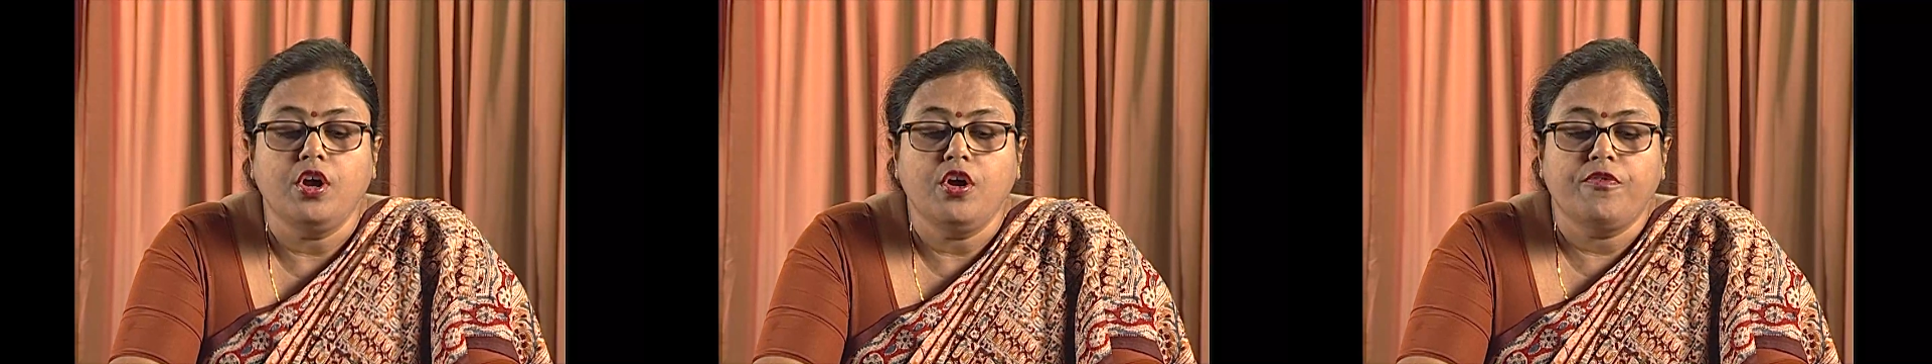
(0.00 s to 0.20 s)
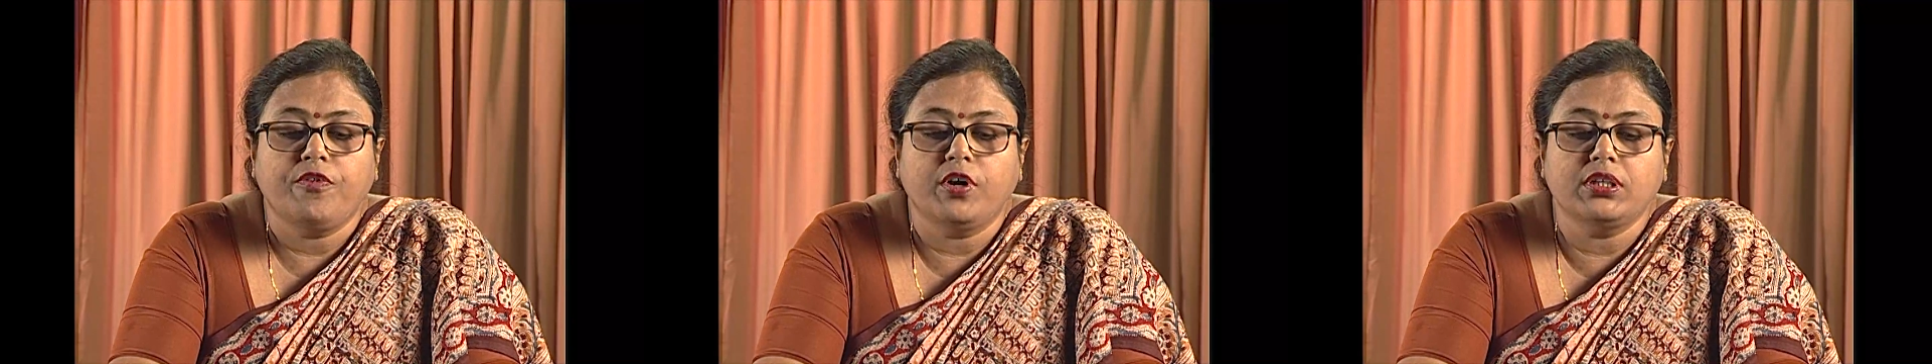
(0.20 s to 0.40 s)

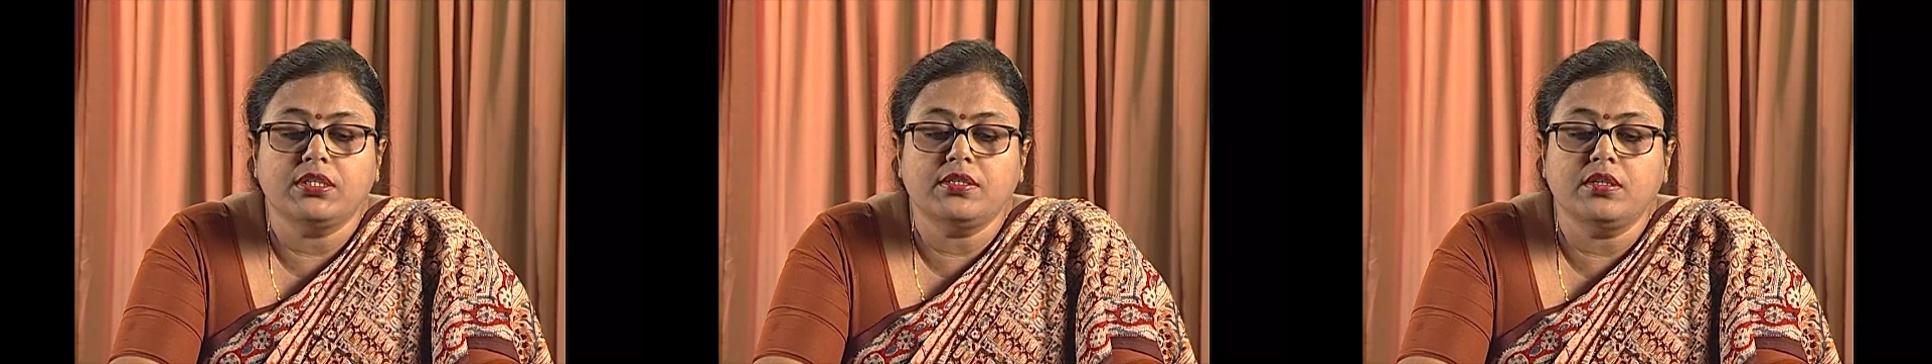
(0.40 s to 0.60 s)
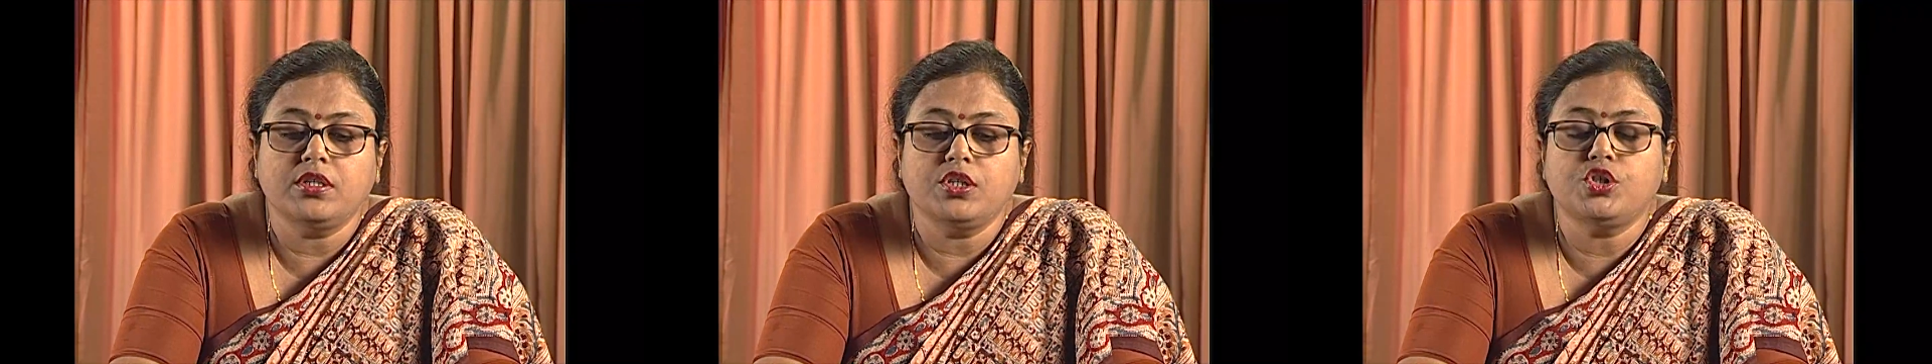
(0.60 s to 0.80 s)
for the
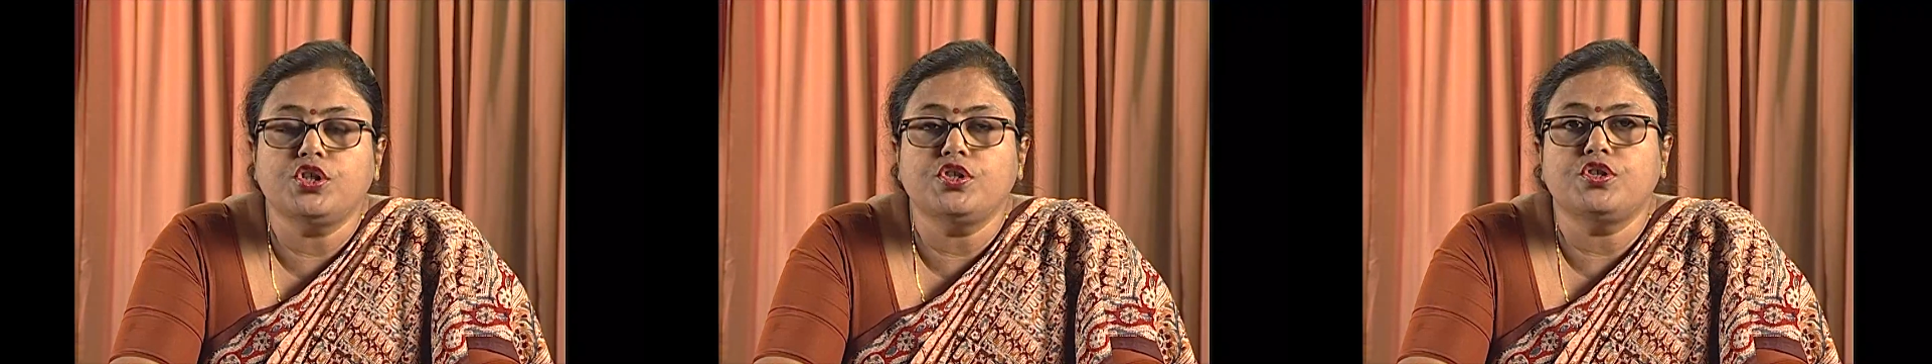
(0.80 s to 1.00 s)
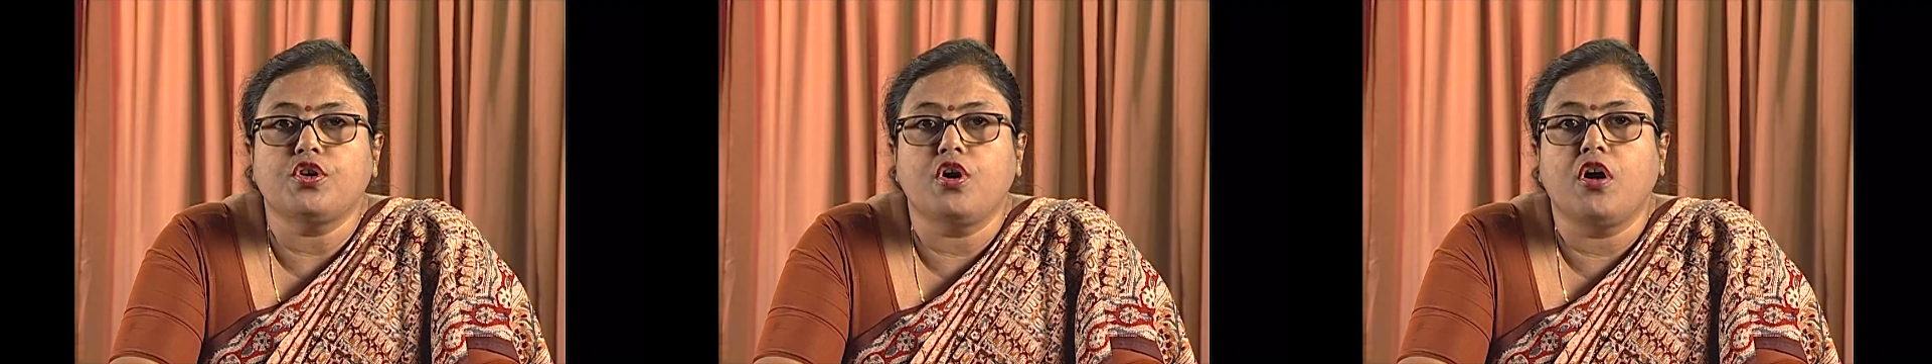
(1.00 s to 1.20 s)

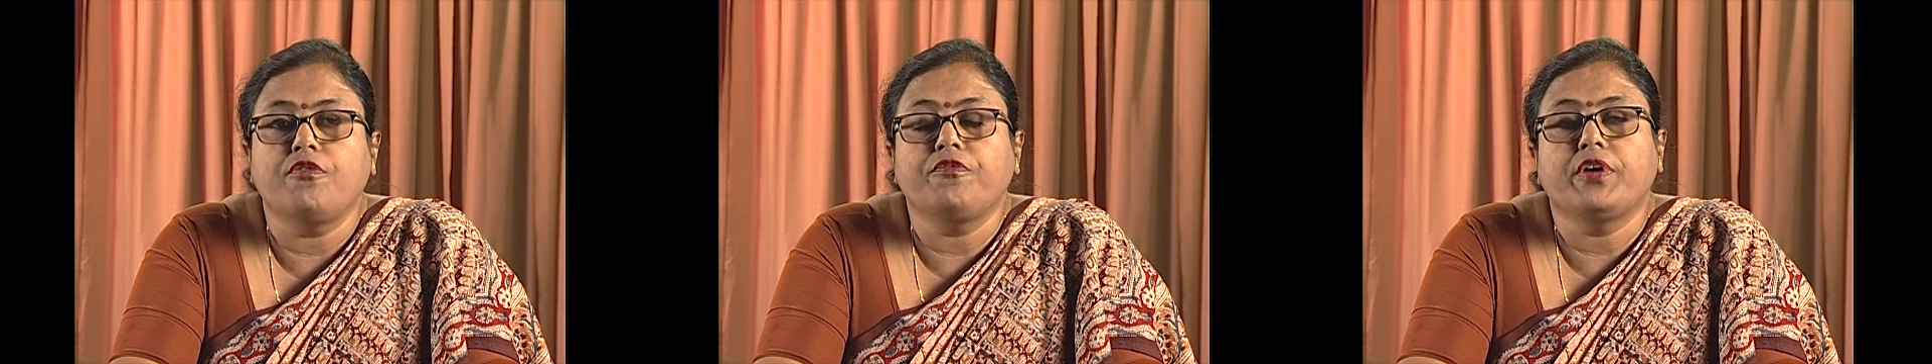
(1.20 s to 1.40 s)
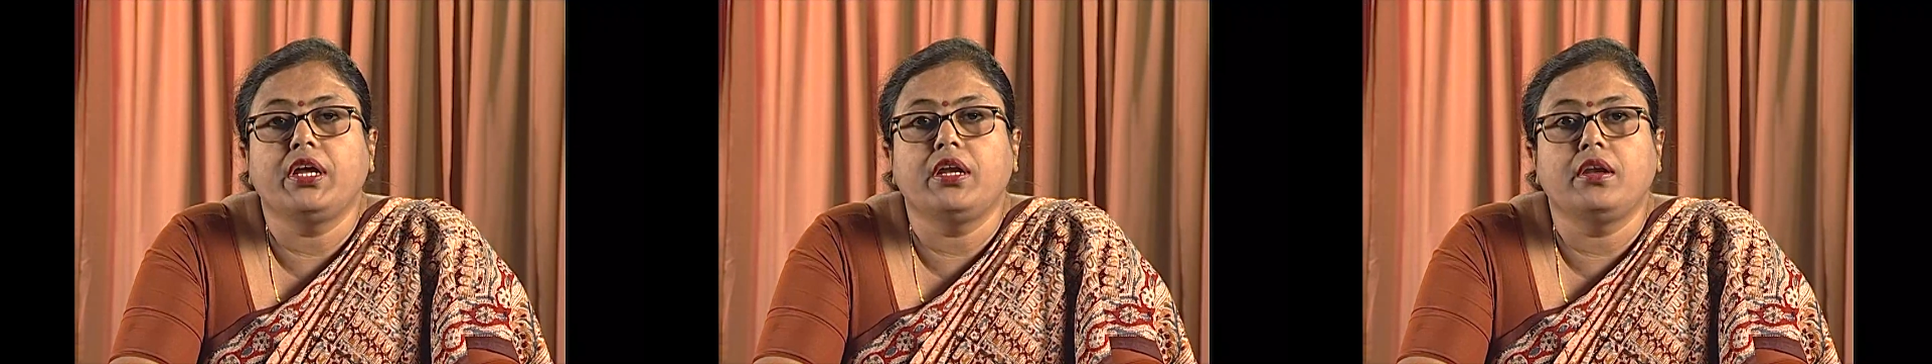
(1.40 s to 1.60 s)
citizens
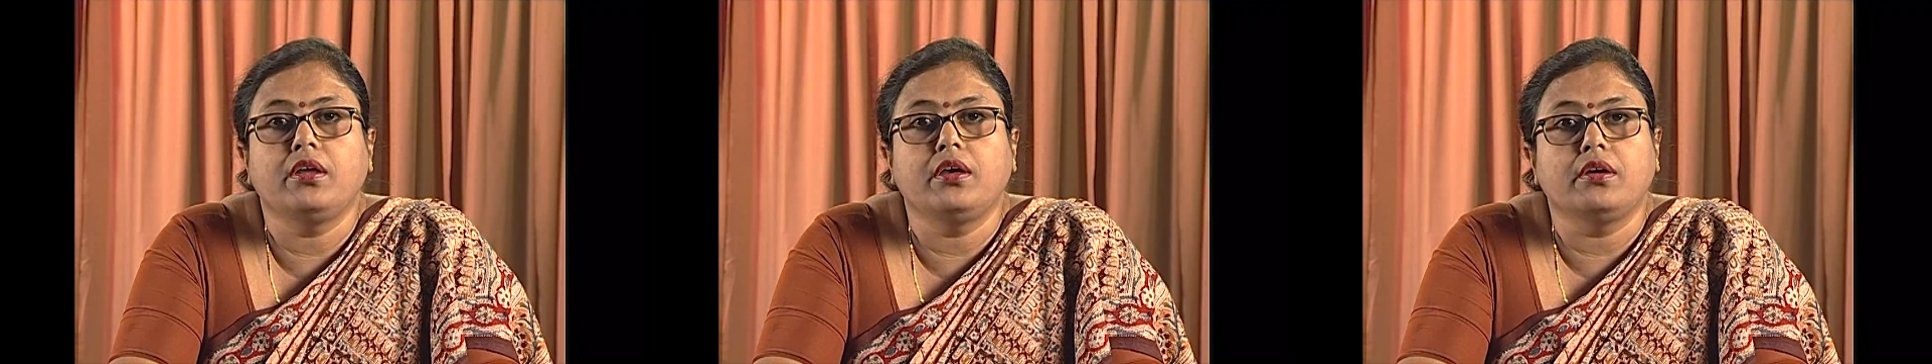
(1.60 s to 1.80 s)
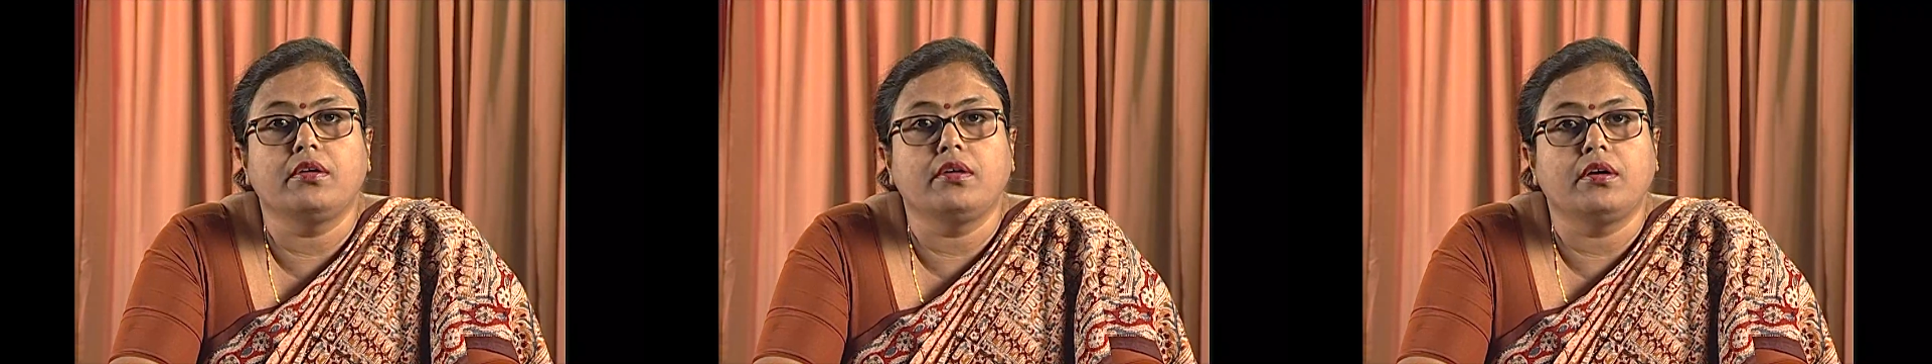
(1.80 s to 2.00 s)
of
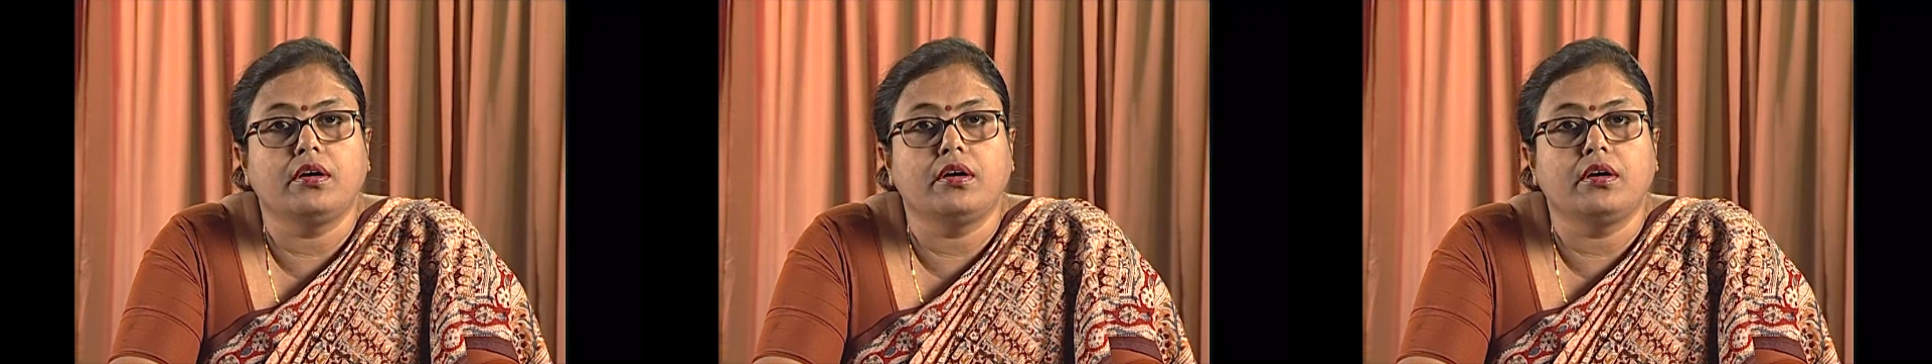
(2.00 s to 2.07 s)
India.